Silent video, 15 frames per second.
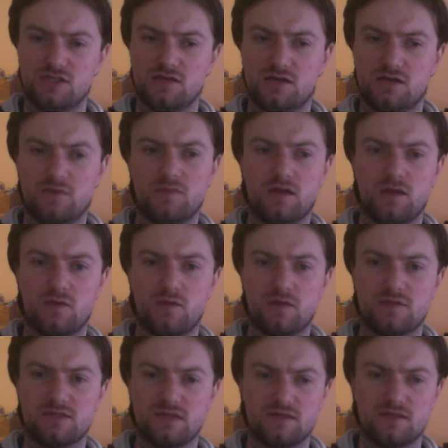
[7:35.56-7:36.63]
on my
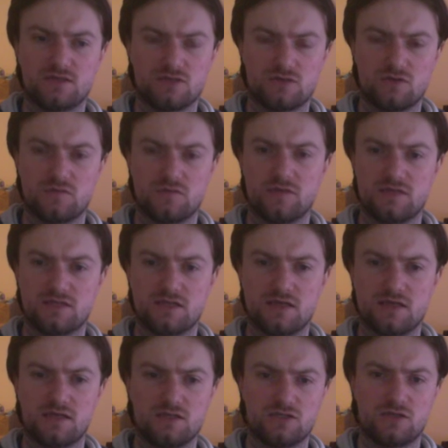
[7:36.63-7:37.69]
website. Just go to my
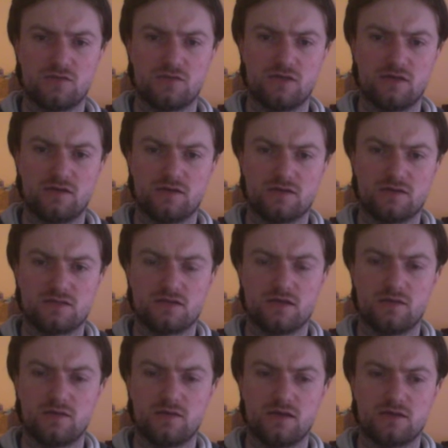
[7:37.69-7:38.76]
site, should be there in the
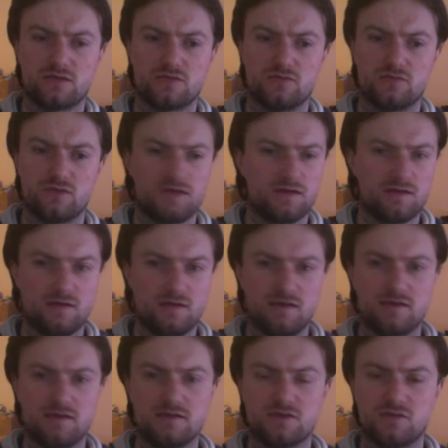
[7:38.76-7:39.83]
sidebar somewhere there, the
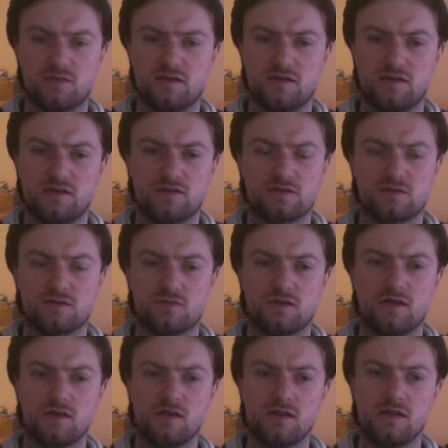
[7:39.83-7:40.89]
link should be there somewhere,
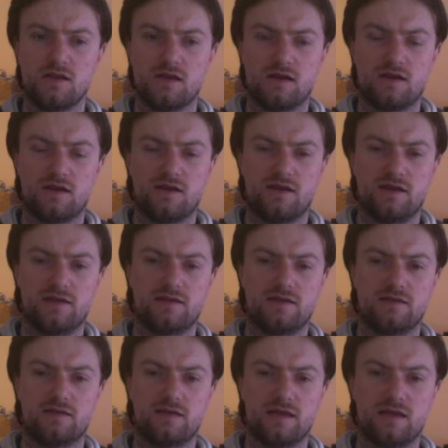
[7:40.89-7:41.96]

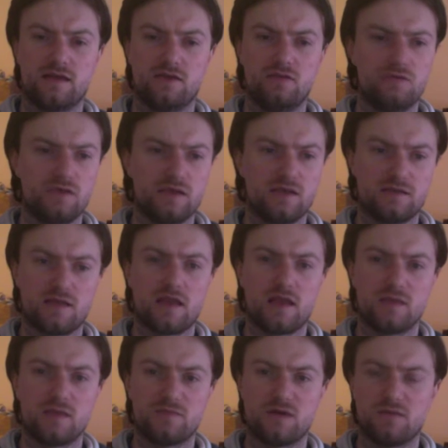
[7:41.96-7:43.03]
and you can get that
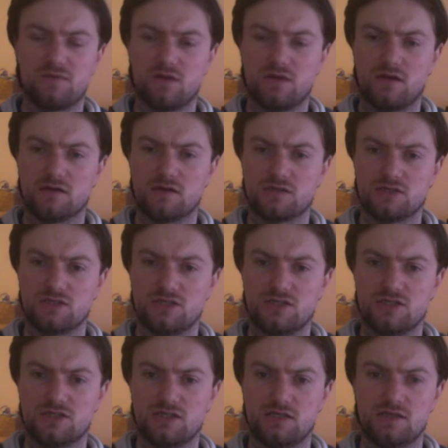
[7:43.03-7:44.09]
hip hop blogs cheat
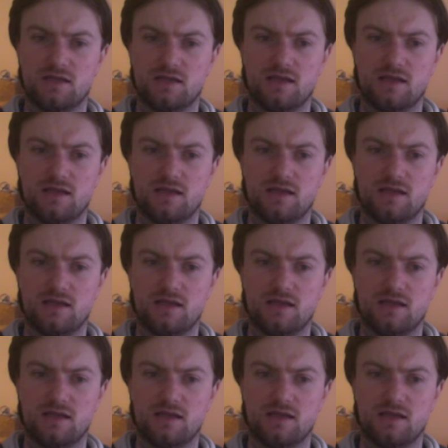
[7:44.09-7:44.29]
sheet.